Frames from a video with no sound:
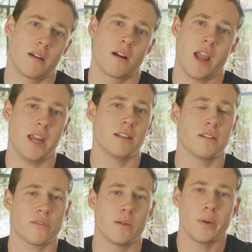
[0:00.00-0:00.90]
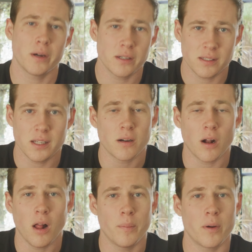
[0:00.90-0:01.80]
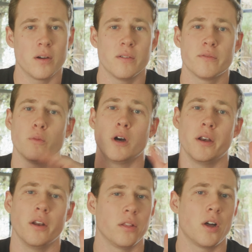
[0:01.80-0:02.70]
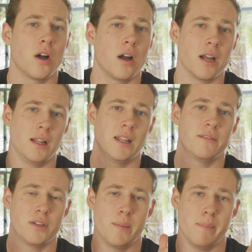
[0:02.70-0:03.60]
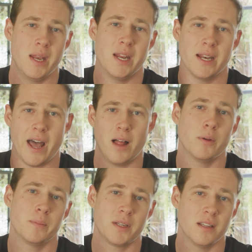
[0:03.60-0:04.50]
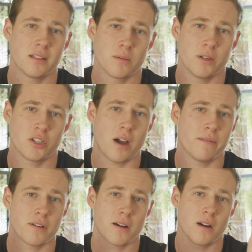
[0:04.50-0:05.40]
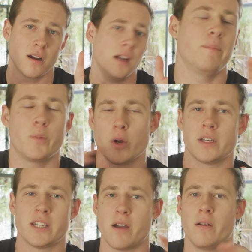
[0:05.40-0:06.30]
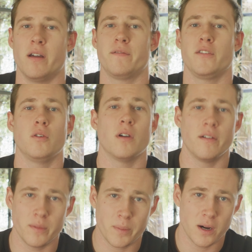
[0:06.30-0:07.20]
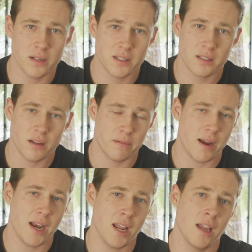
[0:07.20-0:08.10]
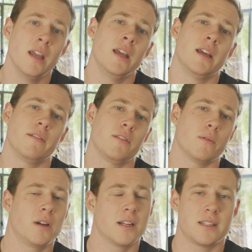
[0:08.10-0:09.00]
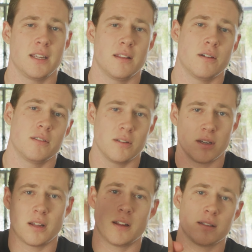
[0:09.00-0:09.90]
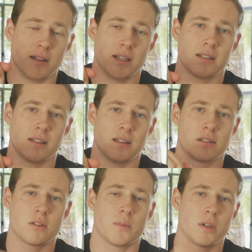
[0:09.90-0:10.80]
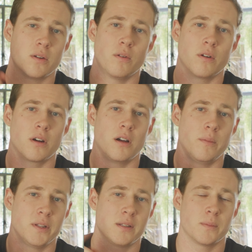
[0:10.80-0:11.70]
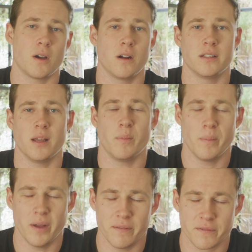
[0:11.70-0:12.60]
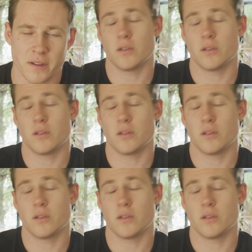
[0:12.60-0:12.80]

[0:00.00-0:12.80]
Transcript: There are 8 different parts that are all part of one long 11-minute album teaser we shot for her. I've broken down a few of the parts already. If you want to see those, you can click the links in the description, or I'll put some cards up above.